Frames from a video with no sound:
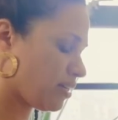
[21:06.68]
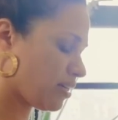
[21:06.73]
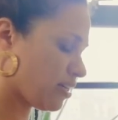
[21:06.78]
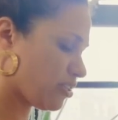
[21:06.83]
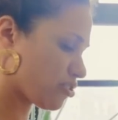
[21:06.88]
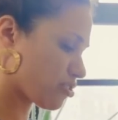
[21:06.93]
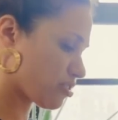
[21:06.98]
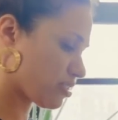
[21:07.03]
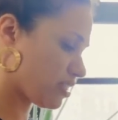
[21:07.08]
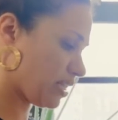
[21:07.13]

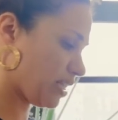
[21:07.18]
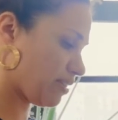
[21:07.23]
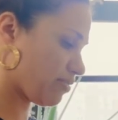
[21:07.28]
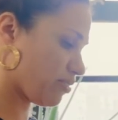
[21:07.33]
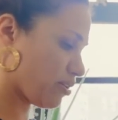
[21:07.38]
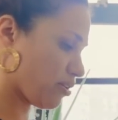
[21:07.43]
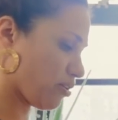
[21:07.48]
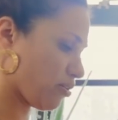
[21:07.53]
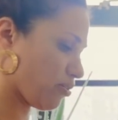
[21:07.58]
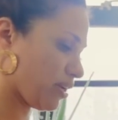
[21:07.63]
interesting,
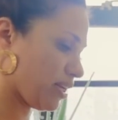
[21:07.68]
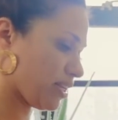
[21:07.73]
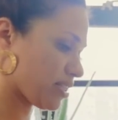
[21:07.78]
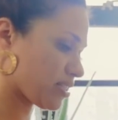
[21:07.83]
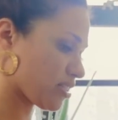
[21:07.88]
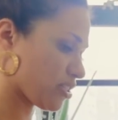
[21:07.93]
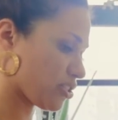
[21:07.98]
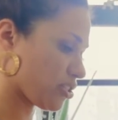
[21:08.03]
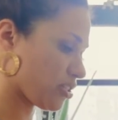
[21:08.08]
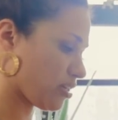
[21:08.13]
even though it is
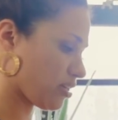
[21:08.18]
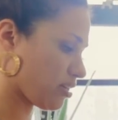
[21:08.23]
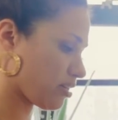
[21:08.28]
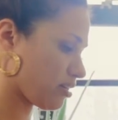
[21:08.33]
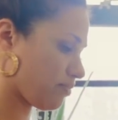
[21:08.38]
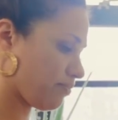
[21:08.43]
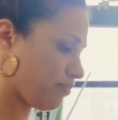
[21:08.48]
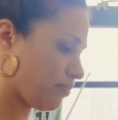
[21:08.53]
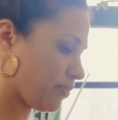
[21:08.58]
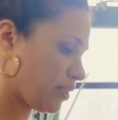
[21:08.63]
such
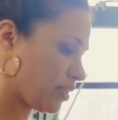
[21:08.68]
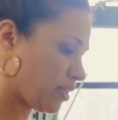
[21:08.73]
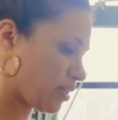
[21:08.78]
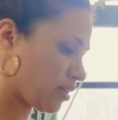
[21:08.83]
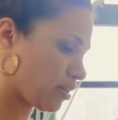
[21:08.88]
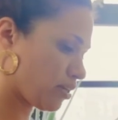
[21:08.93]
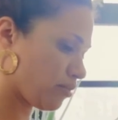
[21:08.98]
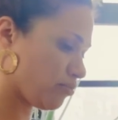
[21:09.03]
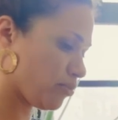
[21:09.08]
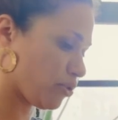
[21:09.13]
a
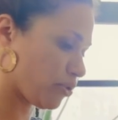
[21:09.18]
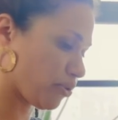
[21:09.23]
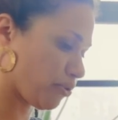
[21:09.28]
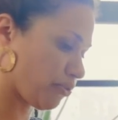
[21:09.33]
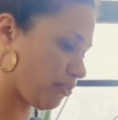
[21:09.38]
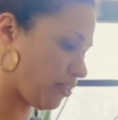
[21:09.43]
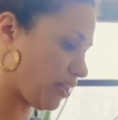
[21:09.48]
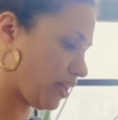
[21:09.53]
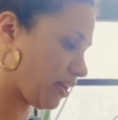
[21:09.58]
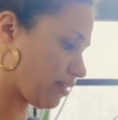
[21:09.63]
communal
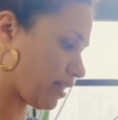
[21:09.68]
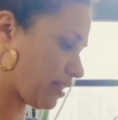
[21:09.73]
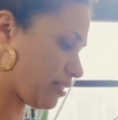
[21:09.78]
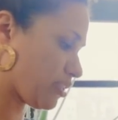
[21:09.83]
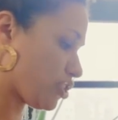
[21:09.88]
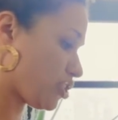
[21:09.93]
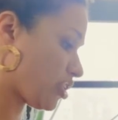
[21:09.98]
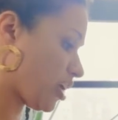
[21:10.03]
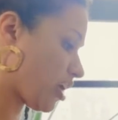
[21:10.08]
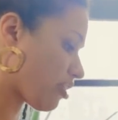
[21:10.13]
thing, like
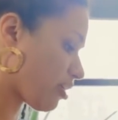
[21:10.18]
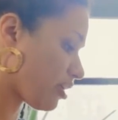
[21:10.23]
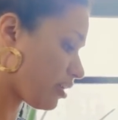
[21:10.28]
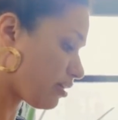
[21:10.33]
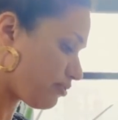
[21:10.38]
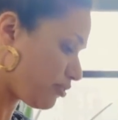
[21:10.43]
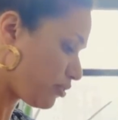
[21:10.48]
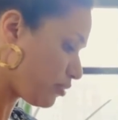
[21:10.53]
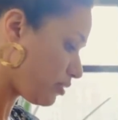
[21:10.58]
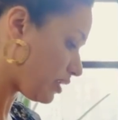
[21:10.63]
the sharing
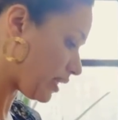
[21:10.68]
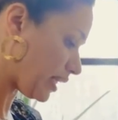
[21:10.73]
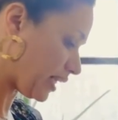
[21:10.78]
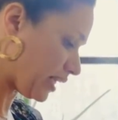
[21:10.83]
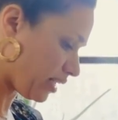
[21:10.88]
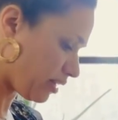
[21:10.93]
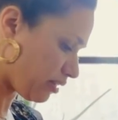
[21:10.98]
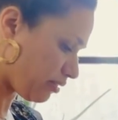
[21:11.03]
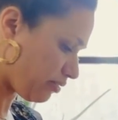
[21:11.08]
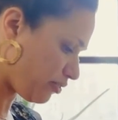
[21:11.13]
of food and
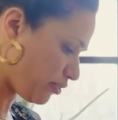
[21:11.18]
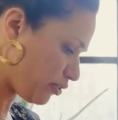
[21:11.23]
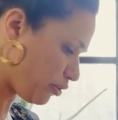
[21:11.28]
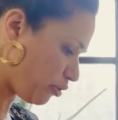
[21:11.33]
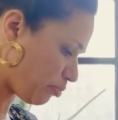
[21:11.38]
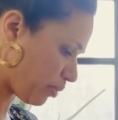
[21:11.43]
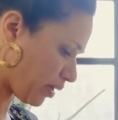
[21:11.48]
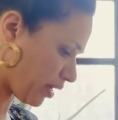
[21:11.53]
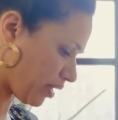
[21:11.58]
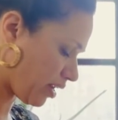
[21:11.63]
eating of
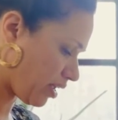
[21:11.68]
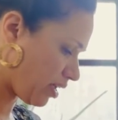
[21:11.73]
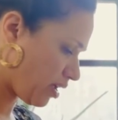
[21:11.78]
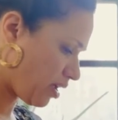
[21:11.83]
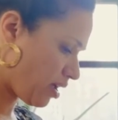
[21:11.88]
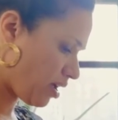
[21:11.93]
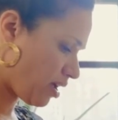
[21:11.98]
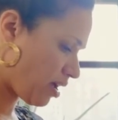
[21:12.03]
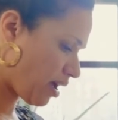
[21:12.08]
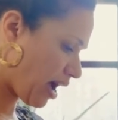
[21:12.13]
food. But
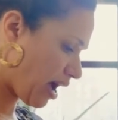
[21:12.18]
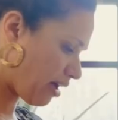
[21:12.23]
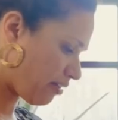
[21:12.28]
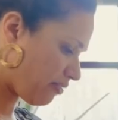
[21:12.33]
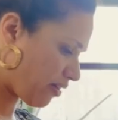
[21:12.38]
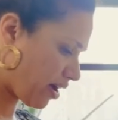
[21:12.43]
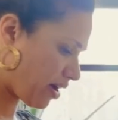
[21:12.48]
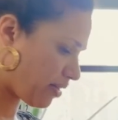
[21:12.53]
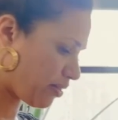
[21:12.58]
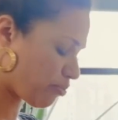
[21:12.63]
I
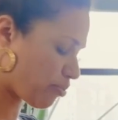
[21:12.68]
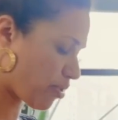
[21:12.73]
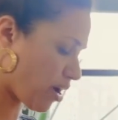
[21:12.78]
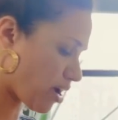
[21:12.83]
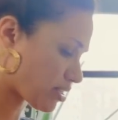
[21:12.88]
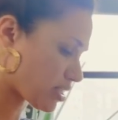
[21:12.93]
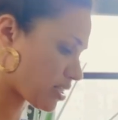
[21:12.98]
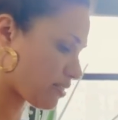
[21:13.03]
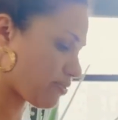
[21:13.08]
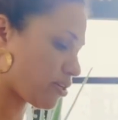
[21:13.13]
find the
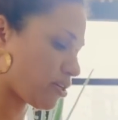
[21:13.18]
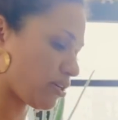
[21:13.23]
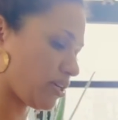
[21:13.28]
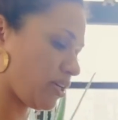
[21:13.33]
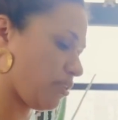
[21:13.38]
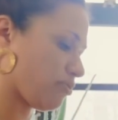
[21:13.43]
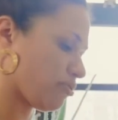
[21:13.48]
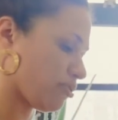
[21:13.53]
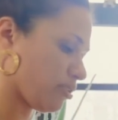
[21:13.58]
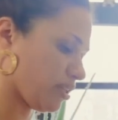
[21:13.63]
process of
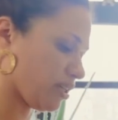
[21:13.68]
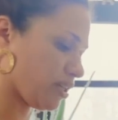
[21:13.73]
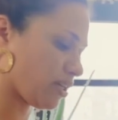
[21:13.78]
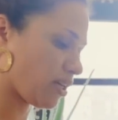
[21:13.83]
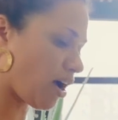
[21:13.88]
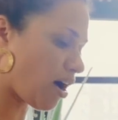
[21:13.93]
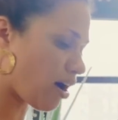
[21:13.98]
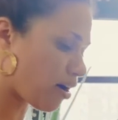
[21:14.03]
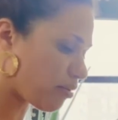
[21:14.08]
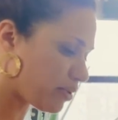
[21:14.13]
cooking really
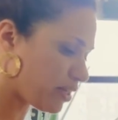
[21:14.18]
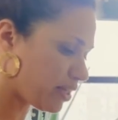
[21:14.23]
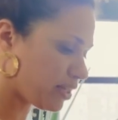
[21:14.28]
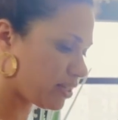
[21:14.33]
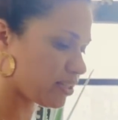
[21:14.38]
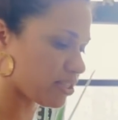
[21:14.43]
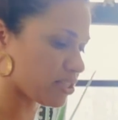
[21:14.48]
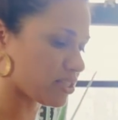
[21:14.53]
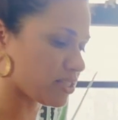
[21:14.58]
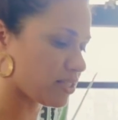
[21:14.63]

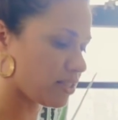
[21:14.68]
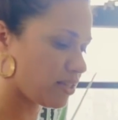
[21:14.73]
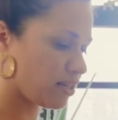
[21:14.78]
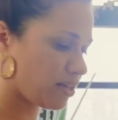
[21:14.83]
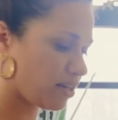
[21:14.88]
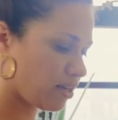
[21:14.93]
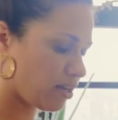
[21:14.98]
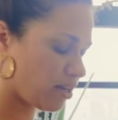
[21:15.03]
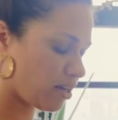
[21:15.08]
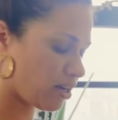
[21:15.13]
calming. Just,
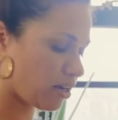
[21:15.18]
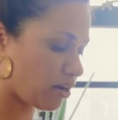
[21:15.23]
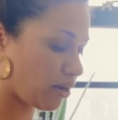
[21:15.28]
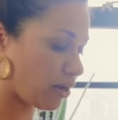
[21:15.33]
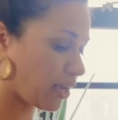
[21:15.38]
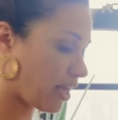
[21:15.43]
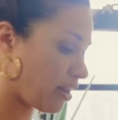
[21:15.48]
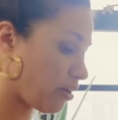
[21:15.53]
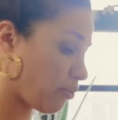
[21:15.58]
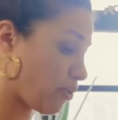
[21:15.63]

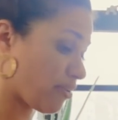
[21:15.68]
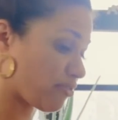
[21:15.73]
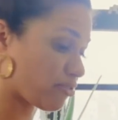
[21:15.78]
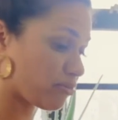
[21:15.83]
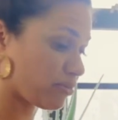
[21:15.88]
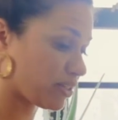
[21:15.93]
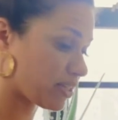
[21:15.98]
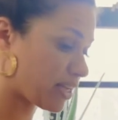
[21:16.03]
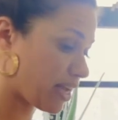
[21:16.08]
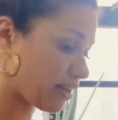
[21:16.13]
again, a way for
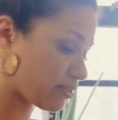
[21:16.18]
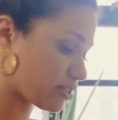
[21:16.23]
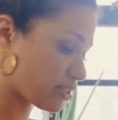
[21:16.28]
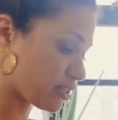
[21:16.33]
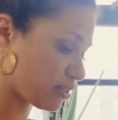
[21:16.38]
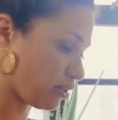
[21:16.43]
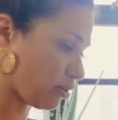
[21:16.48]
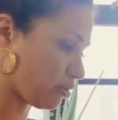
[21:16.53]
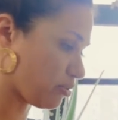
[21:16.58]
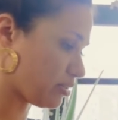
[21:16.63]
me to kind of
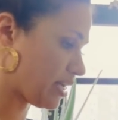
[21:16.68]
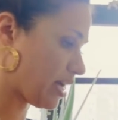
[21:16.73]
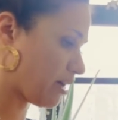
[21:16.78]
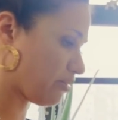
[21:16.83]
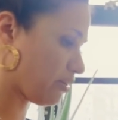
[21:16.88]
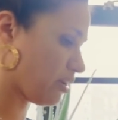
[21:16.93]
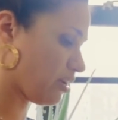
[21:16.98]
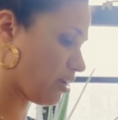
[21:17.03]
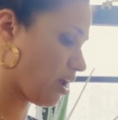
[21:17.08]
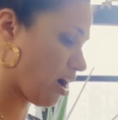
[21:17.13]
slow
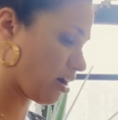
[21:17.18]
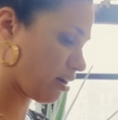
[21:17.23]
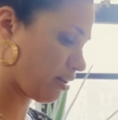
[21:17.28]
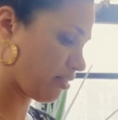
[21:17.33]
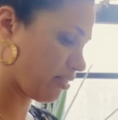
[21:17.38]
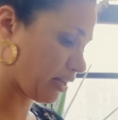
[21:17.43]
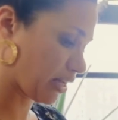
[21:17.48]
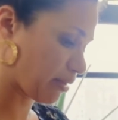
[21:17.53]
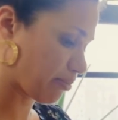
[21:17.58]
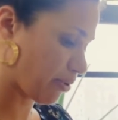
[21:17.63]
down and not
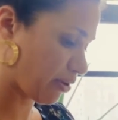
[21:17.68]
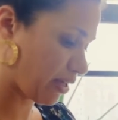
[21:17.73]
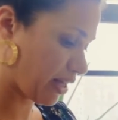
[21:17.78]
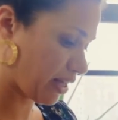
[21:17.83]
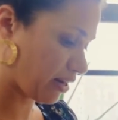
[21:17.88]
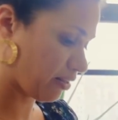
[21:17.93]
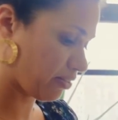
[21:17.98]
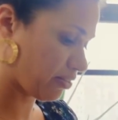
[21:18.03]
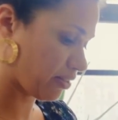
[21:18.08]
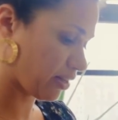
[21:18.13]
think about
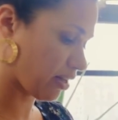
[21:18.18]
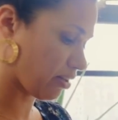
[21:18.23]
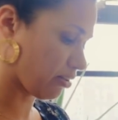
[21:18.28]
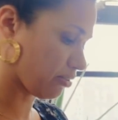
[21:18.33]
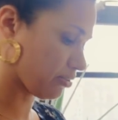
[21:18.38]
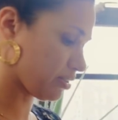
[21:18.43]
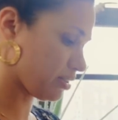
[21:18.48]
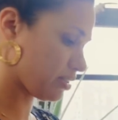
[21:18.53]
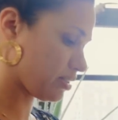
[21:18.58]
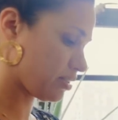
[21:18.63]
anything
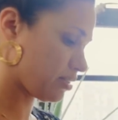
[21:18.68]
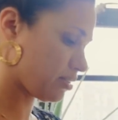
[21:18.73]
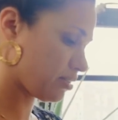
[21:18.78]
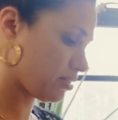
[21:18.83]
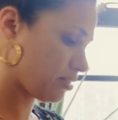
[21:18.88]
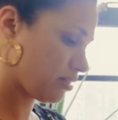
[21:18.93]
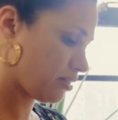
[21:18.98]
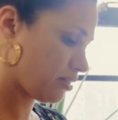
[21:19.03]
else.